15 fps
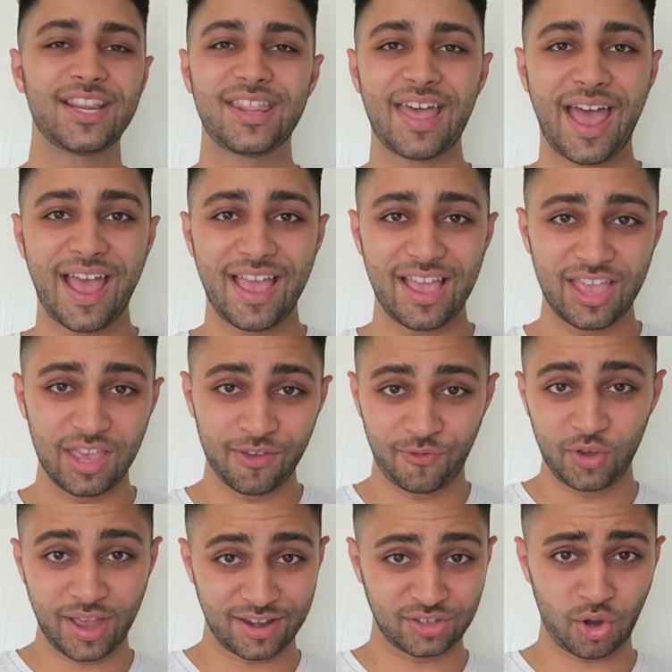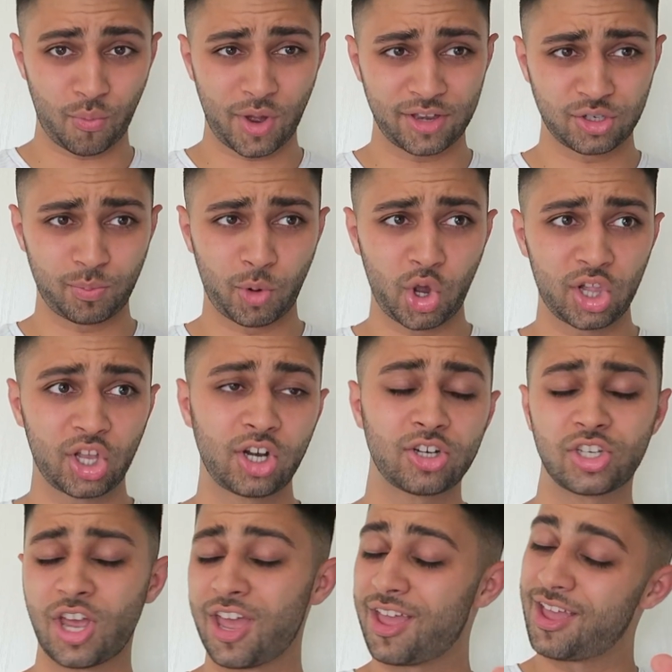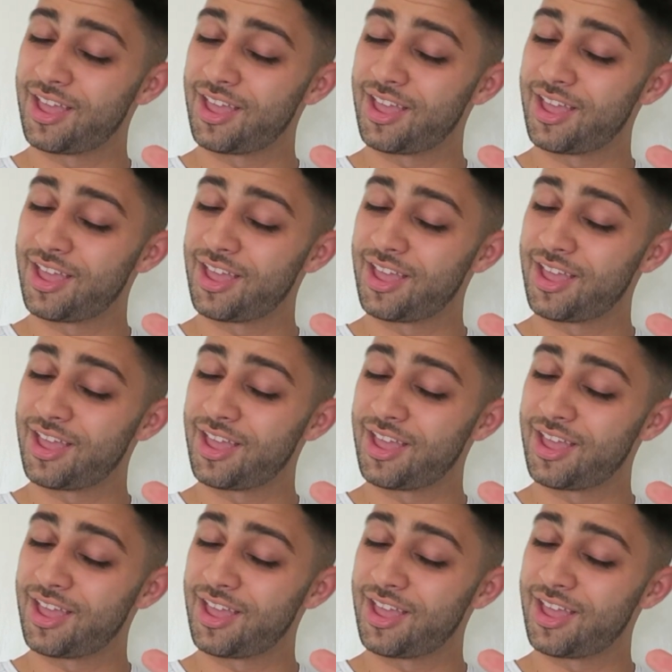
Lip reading: that if you guys don't want spoilers,